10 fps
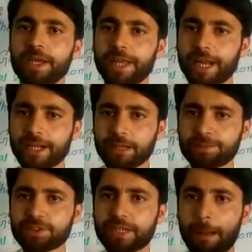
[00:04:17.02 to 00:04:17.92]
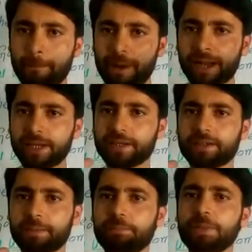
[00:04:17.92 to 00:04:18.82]
Atoms
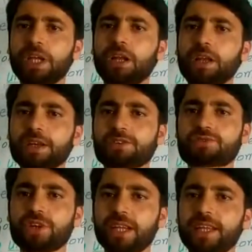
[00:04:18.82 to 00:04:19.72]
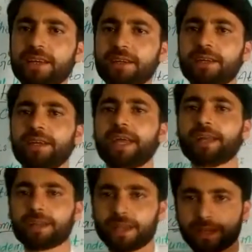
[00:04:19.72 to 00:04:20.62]
combine million, trillion
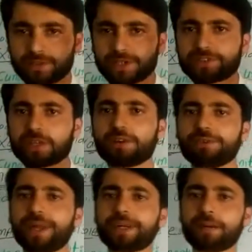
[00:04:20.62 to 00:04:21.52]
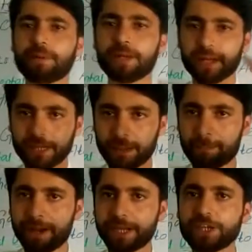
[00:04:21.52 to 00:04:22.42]
and hundreds of atoms
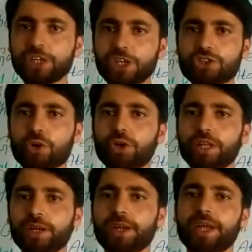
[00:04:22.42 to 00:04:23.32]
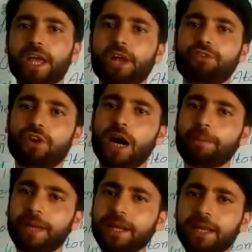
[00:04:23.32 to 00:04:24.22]
combine each other and
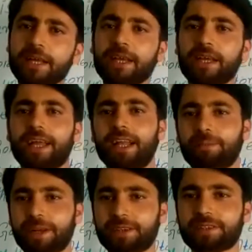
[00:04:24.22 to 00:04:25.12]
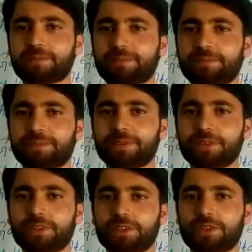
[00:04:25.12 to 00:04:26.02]
form an element.
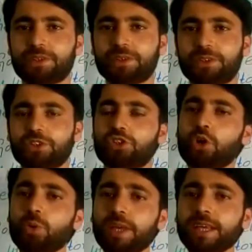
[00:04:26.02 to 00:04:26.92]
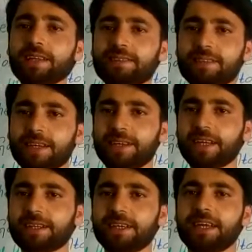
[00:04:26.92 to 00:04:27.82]
So we can say
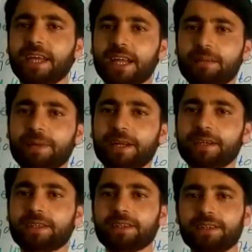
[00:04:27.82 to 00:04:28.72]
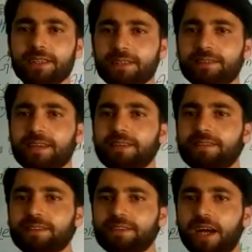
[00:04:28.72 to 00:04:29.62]
that element is
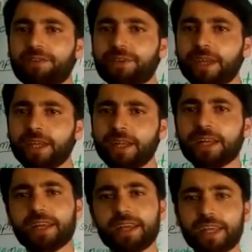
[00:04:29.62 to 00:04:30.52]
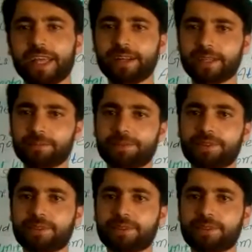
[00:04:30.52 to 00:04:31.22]
consist of an atoms.